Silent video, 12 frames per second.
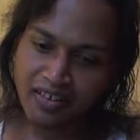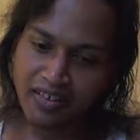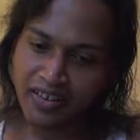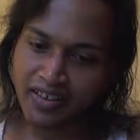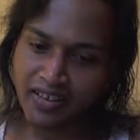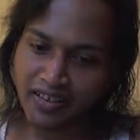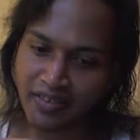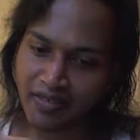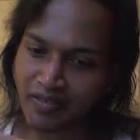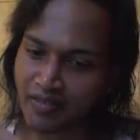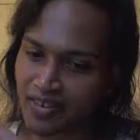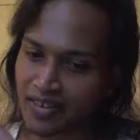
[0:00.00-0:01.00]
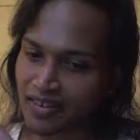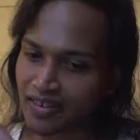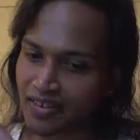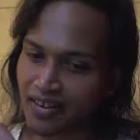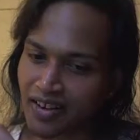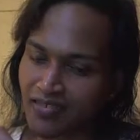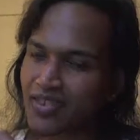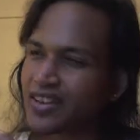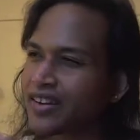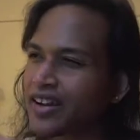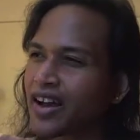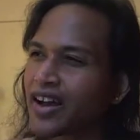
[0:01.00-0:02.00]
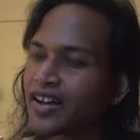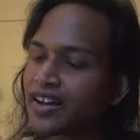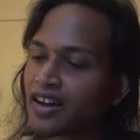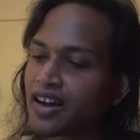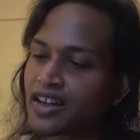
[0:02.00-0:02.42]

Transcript: Like I feel like I